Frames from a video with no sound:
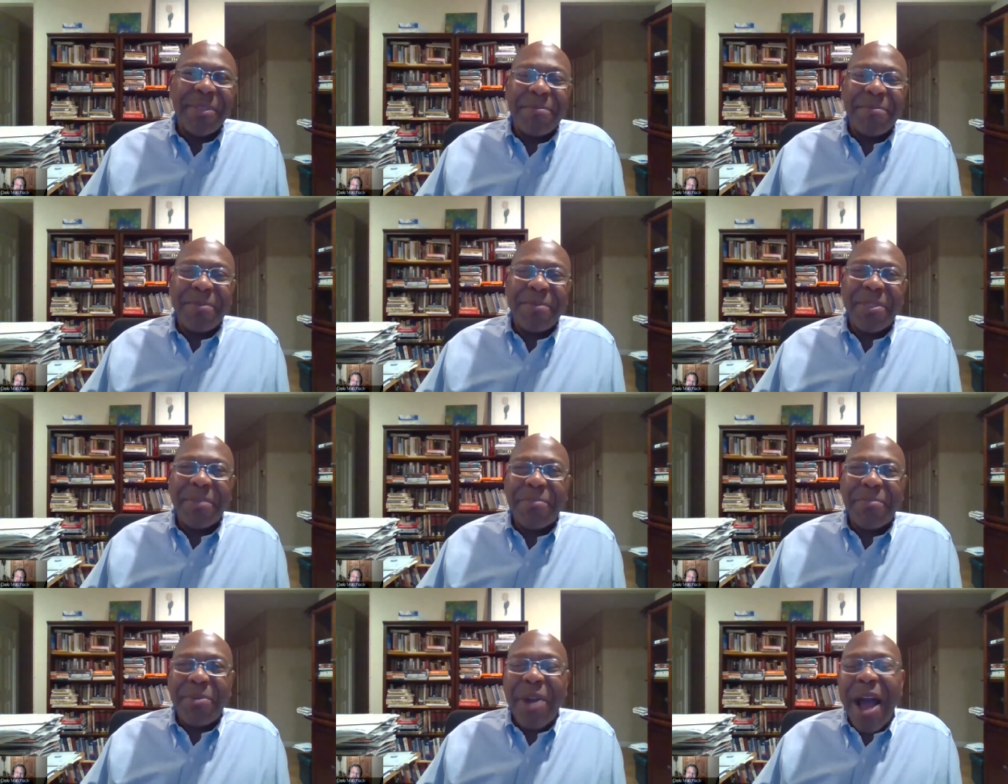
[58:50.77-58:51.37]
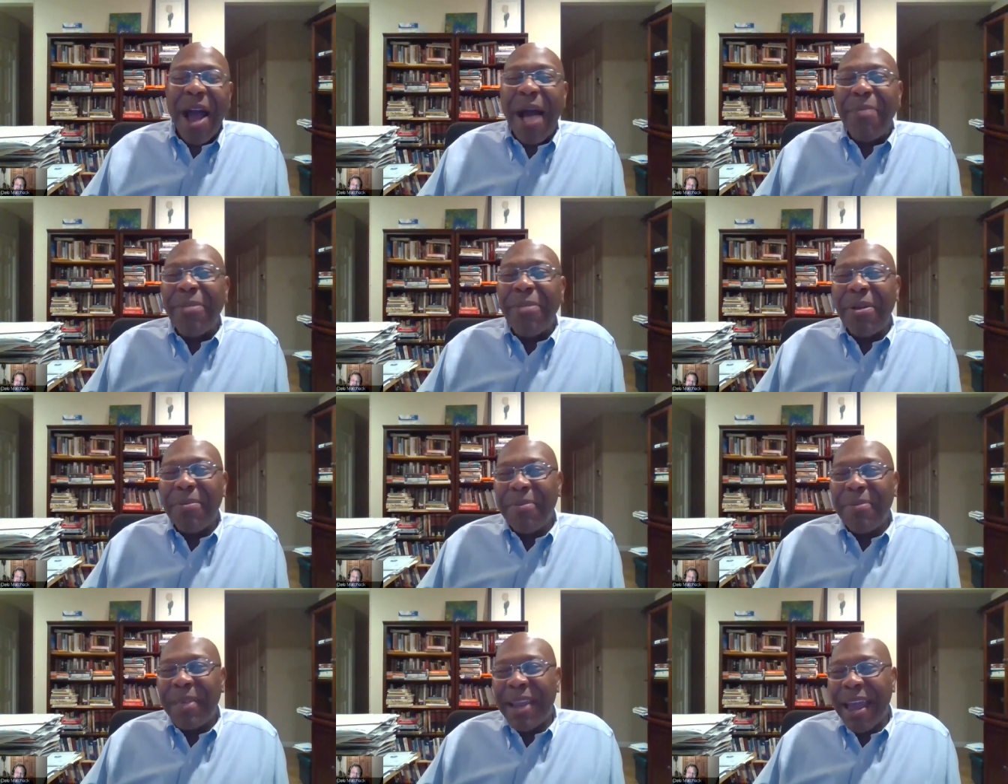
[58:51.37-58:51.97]
the, the
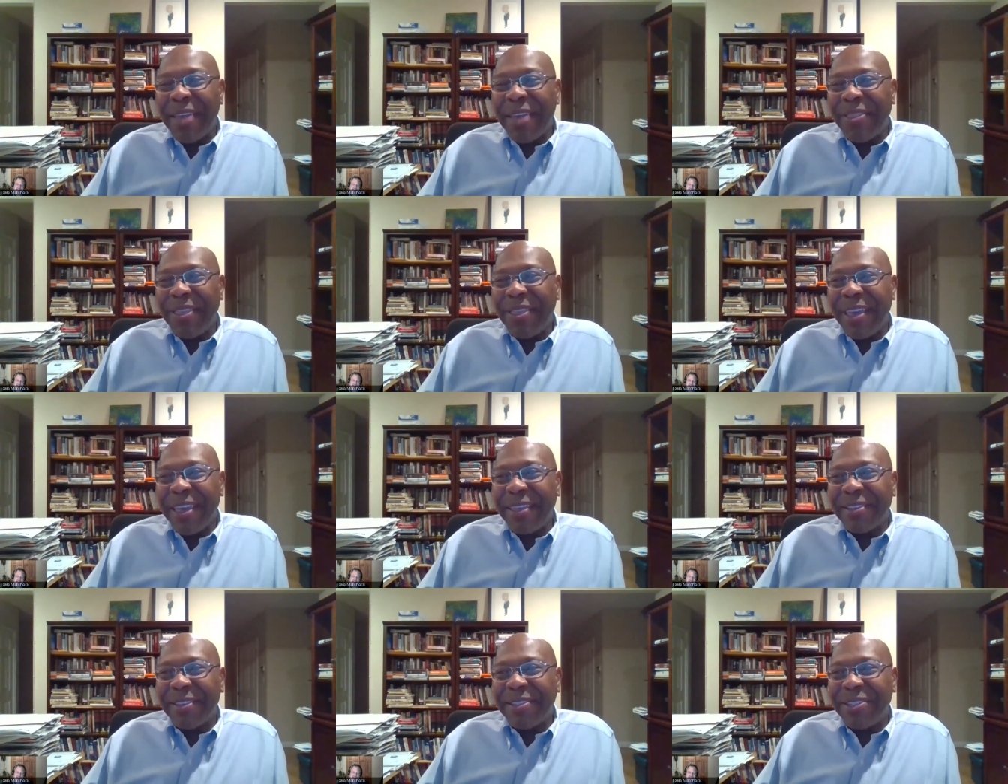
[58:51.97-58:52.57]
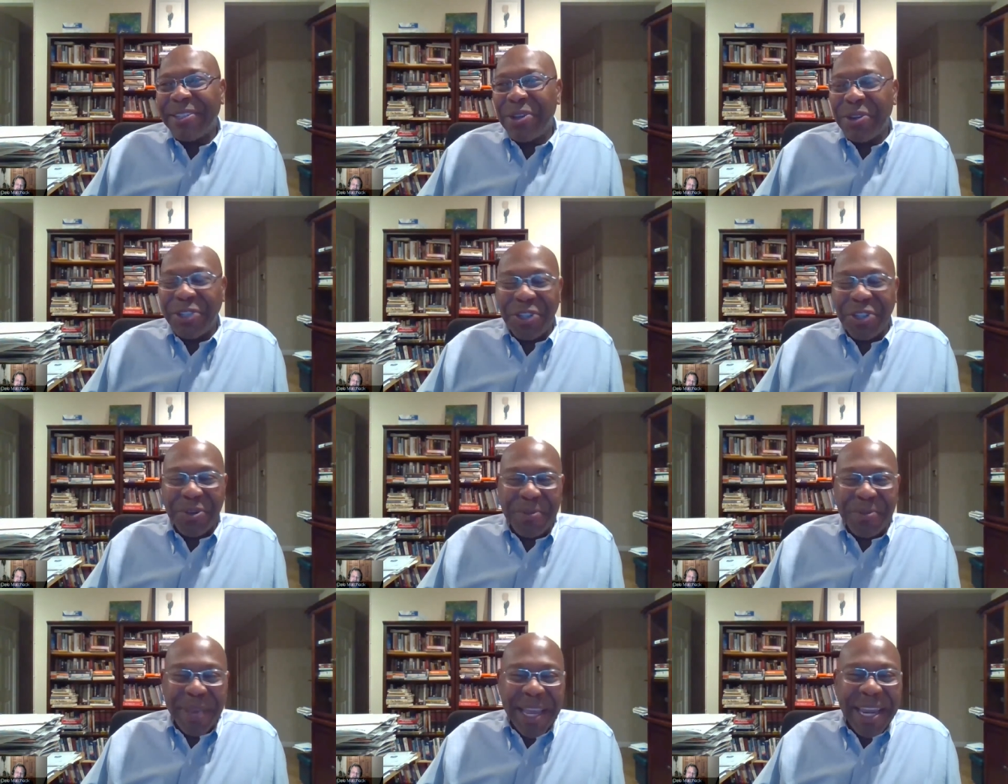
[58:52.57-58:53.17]
problem that I think
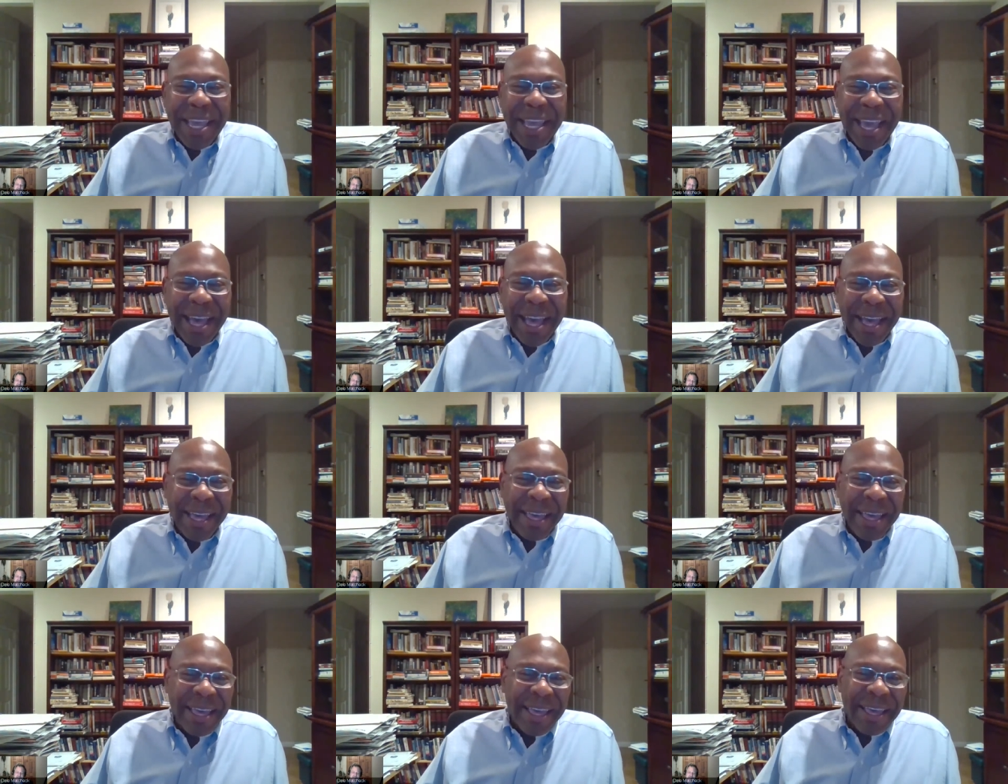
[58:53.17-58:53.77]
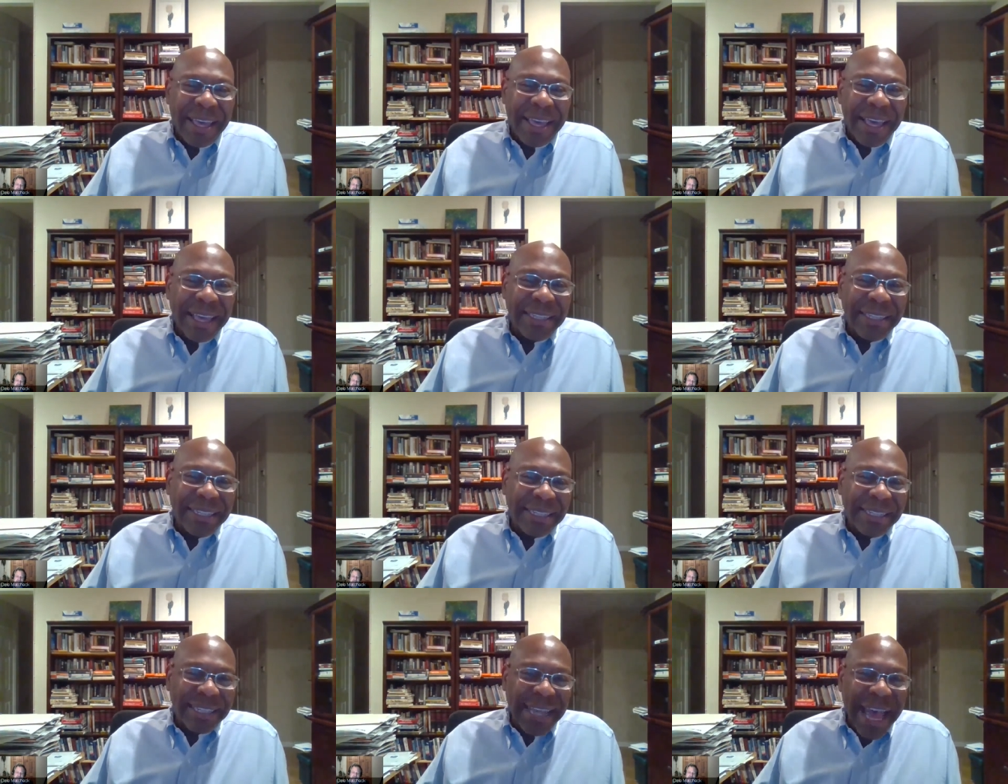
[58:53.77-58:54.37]
social media has
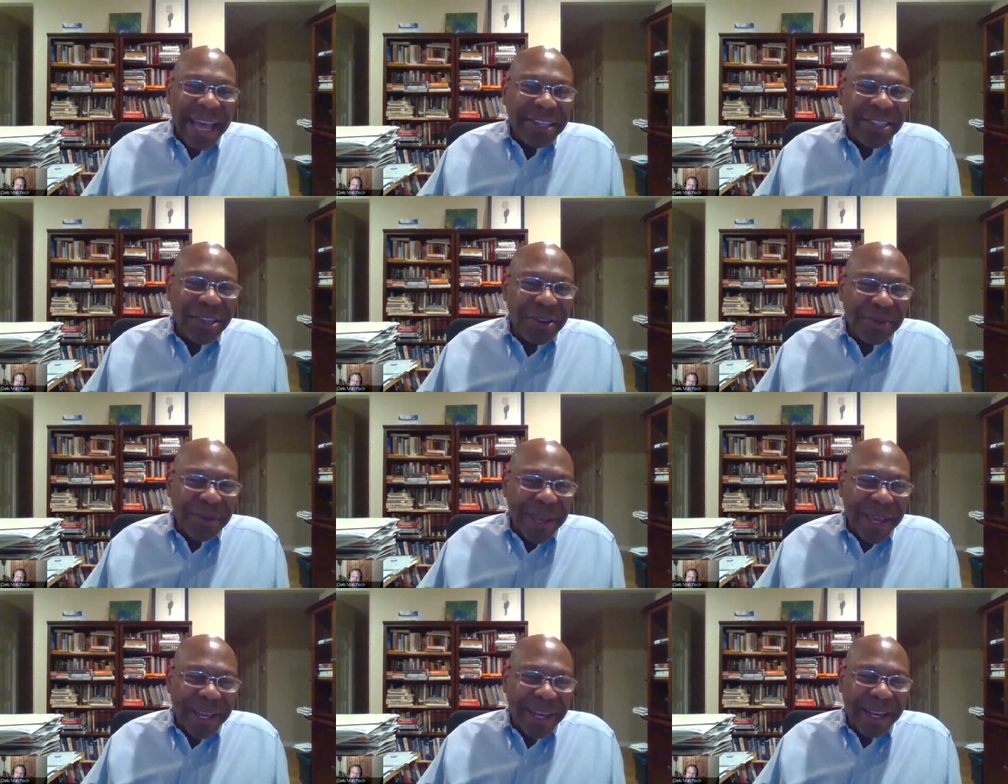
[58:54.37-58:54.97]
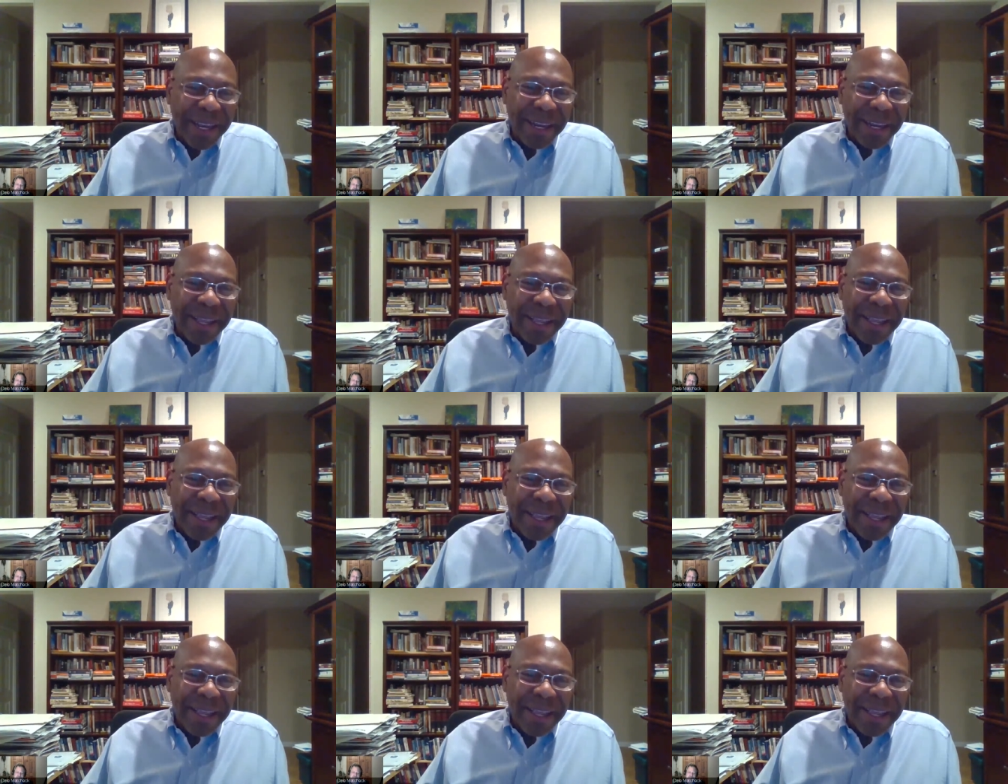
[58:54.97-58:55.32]
exacerbated.